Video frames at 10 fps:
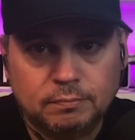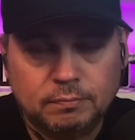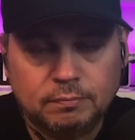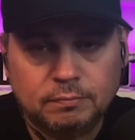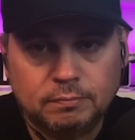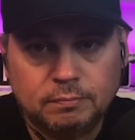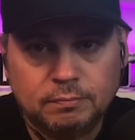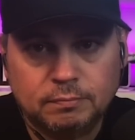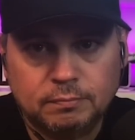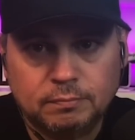
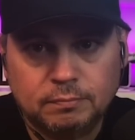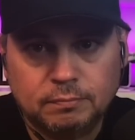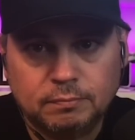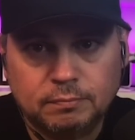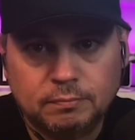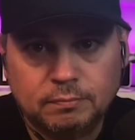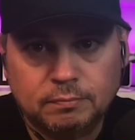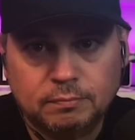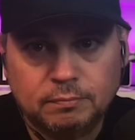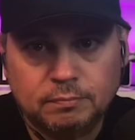
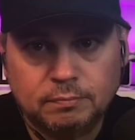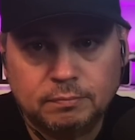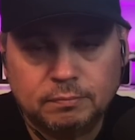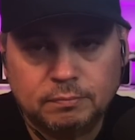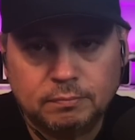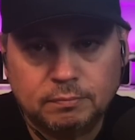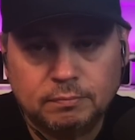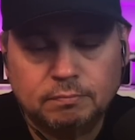(not speaking)